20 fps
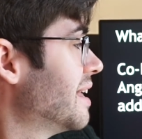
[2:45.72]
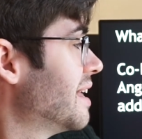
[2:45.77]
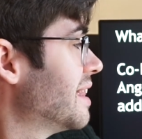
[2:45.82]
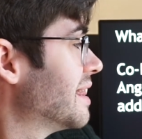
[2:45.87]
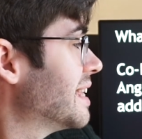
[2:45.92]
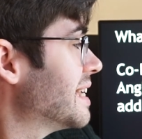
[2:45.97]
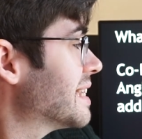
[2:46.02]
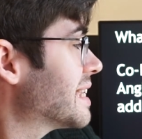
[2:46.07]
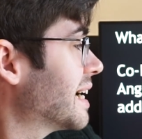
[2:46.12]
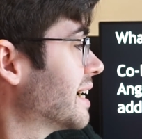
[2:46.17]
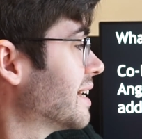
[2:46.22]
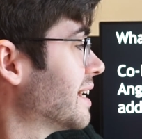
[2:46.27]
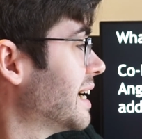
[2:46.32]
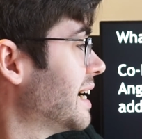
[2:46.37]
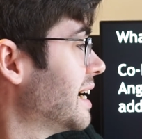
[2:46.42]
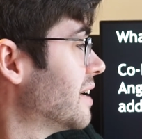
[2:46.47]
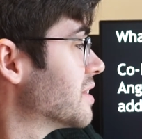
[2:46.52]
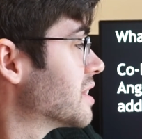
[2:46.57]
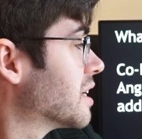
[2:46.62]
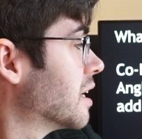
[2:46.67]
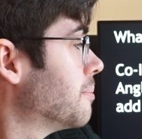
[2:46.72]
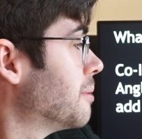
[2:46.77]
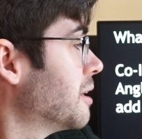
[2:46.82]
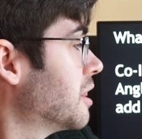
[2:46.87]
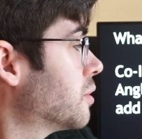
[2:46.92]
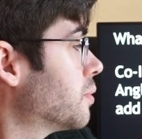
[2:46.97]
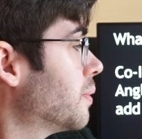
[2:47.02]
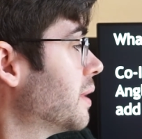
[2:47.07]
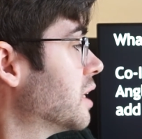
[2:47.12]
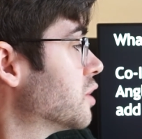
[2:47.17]
this angle here is going to be
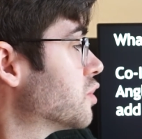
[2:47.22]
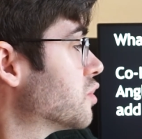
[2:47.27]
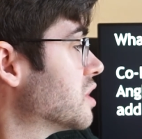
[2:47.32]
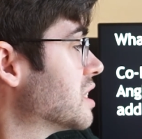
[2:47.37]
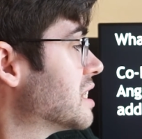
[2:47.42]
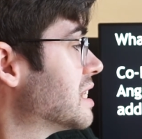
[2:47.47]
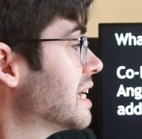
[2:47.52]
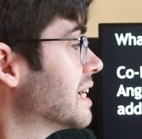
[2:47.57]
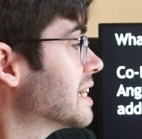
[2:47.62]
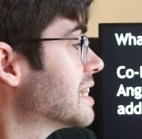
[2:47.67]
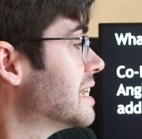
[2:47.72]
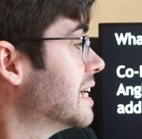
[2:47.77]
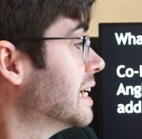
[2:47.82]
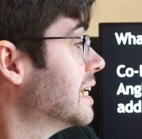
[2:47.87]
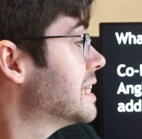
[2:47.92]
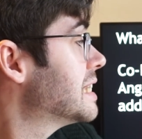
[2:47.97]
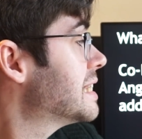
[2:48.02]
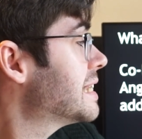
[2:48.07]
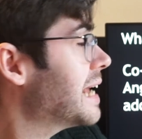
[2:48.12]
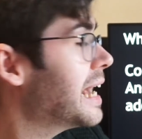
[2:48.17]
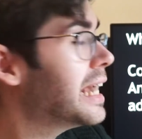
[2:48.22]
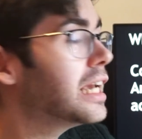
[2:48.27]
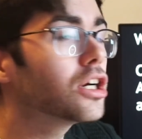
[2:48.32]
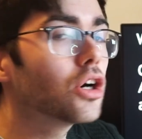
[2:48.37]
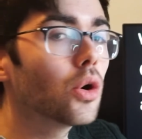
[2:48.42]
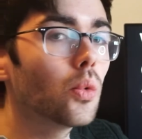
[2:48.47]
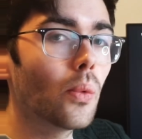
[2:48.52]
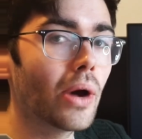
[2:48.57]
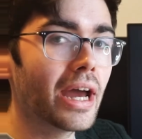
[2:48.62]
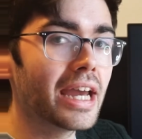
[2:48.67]
360, take
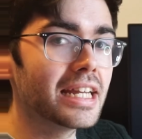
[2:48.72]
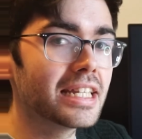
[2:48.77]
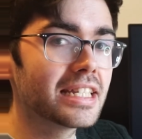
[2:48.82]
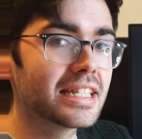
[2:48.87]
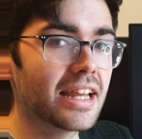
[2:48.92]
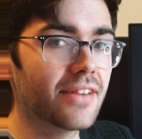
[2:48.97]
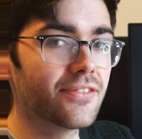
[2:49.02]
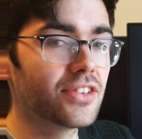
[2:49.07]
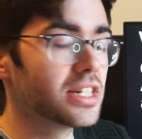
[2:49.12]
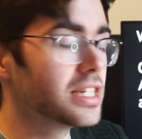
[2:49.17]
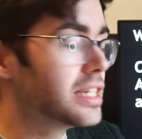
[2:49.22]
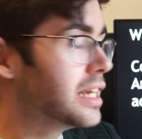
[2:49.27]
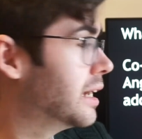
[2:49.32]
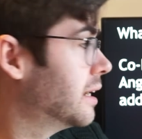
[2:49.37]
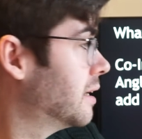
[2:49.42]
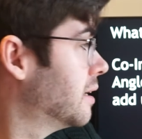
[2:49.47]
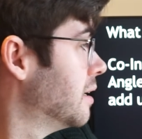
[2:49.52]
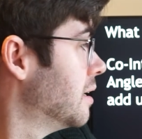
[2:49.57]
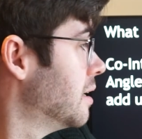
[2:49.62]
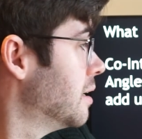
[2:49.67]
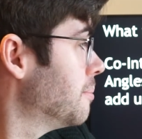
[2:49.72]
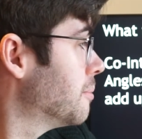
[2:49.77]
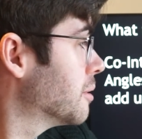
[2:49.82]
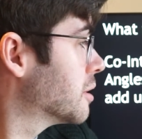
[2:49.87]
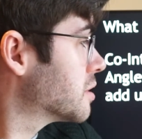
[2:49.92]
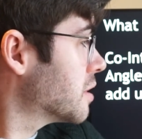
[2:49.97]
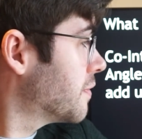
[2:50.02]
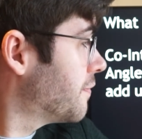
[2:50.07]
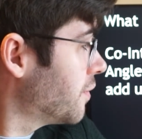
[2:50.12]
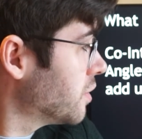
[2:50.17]
away 70.
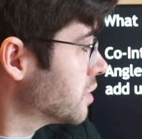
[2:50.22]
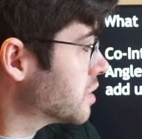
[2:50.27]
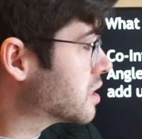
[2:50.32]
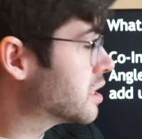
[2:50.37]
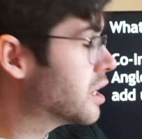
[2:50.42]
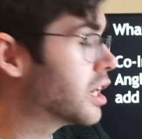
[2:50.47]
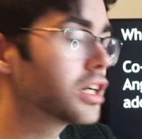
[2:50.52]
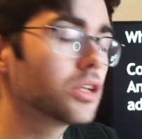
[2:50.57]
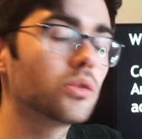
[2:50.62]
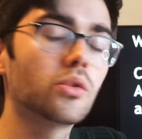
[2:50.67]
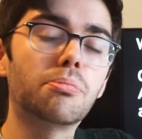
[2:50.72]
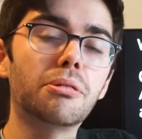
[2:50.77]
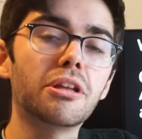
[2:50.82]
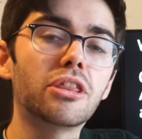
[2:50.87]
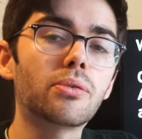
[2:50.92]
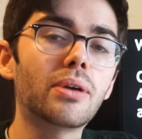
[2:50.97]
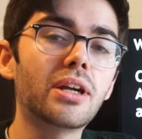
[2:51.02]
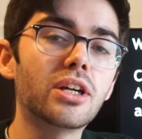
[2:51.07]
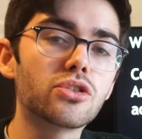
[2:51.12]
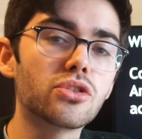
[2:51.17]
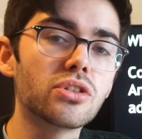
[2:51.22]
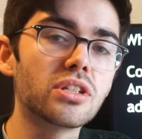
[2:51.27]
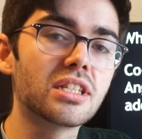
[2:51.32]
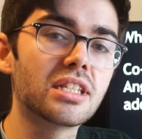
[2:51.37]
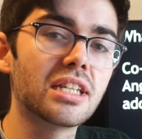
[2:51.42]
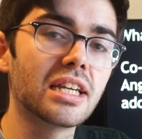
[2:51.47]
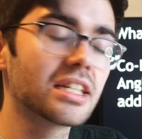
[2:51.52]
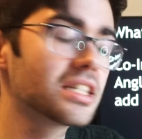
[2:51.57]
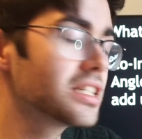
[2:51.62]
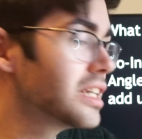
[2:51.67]
Because a full circle would be
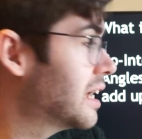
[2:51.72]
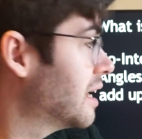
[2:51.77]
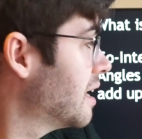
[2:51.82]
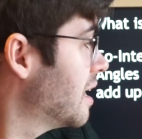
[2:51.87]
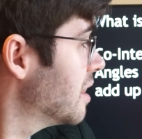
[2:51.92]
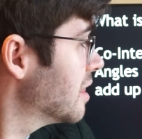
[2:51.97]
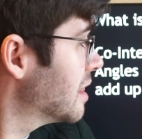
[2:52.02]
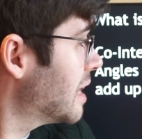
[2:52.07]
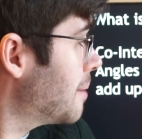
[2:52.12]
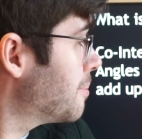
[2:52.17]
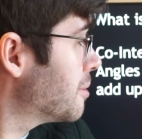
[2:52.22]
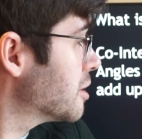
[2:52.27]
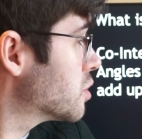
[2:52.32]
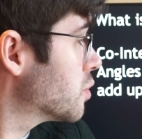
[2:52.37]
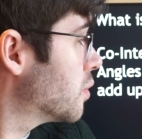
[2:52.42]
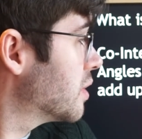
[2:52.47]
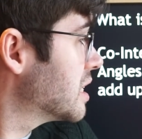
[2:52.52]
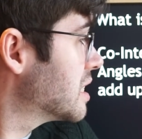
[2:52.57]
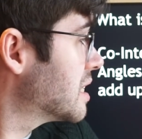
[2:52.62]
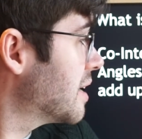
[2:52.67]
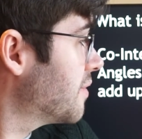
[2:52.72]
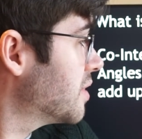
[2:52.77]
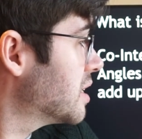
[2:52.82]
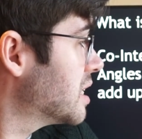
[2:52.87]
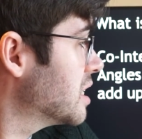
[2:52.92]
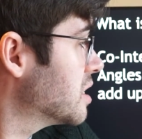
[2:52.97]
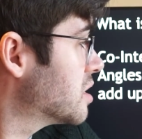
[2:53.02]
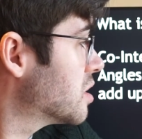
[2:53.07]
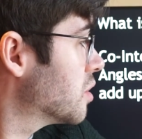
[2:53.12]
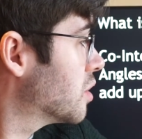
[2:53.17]
360, that bit's already
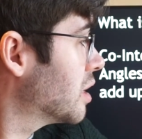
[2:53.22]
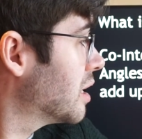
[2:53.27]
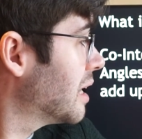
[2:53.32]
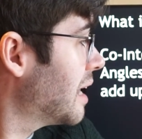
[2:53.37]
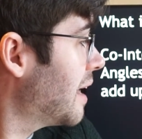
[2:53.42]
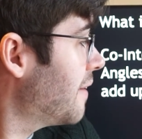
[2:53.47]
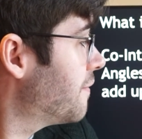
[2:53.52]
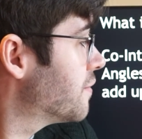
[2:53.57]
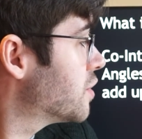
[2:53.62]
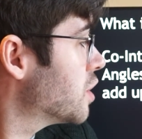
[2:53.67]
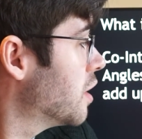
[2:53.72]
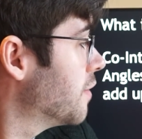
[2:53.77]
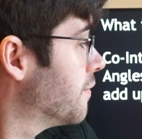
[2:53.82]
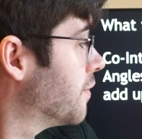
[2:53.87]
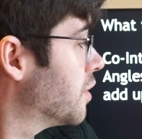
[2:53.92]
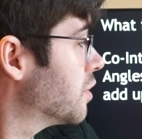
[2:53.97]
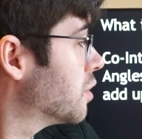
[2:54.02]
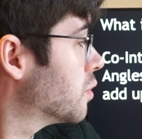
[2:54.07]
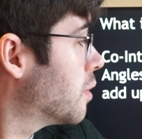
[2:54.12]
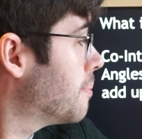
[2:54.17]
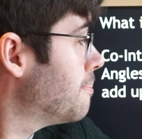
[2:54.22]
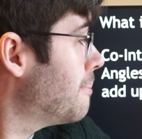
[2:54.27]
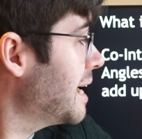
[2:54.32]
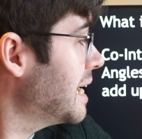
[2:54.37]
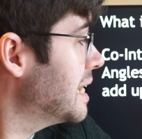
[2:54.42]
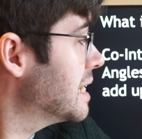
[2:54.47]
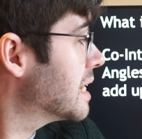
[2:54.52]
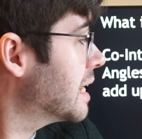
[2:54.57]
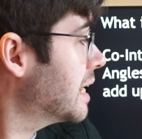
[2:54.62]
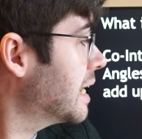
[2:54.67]
70, so the leftover, the
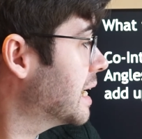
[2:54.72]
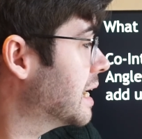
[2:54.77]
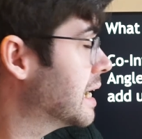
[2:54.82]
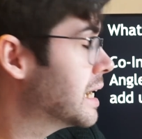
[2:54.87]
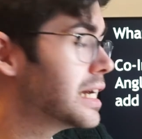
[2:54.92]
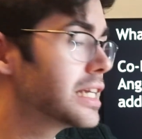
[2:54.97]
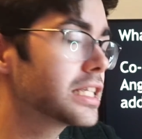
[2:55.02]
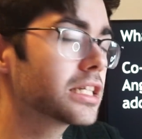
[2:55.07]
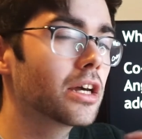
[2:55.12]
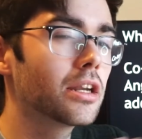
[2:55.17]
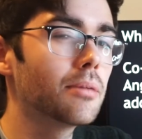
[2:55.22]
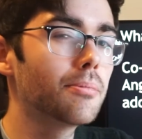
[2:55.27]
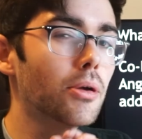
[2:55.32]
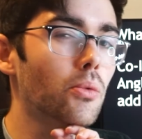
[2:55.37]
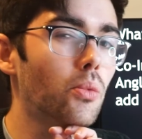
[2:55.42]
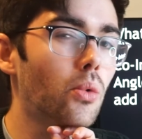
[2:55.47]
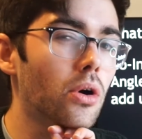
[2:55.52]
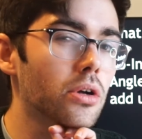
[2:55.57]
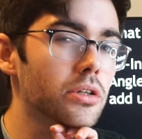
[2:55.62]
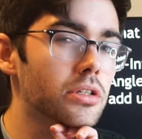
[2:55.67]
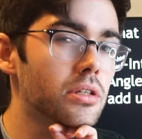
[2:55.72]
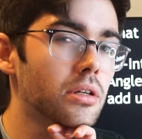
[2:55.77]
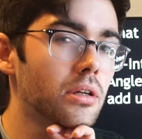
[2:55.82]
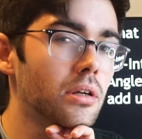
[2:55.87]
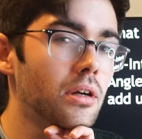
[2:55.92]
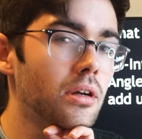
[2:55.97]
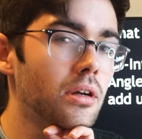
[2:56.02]
remainder here is going to be what?